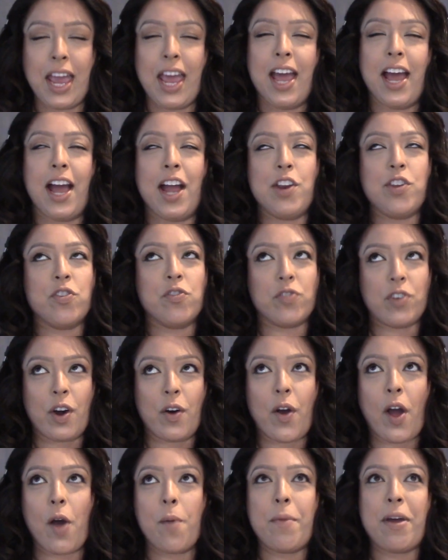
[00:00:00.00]
And you know
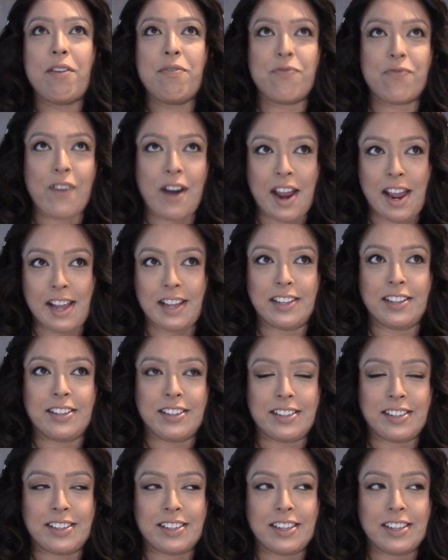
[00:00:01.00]
how my friends